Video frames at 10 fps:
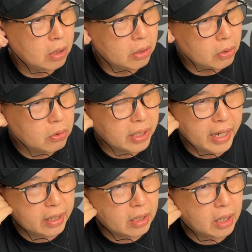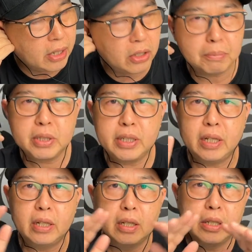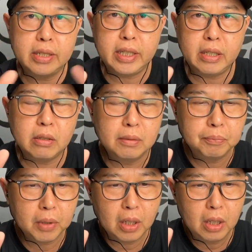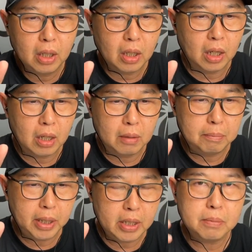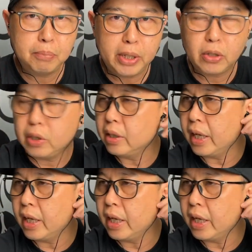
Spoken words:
You don't get 100% seal, but it's pretty good.